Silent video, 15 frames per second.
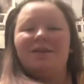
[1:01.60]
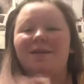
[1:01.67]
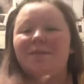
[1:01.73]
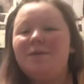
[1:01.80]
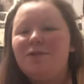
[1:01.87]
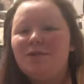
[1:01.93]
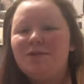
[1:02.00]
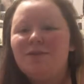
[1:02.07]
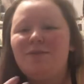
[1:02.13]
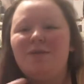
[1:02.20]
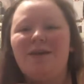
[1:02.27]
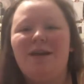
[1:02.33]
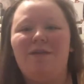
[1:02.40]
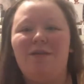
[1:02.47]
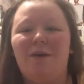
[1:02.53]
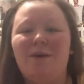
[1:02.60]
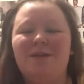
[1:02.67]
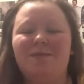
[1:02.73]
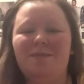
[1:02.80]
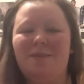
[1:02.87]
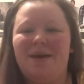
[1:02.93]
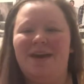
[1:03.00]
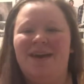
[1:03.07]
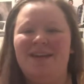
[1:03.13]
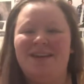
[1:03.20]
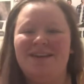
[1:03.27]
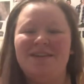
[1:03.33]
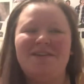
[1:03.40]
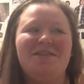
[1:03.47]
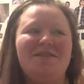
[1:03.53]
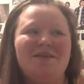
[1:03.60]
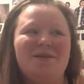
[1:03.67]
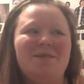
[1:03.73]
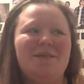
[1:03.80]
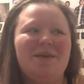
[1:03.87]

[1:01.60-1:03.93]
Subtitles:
in elementary school. Like, I've always been a little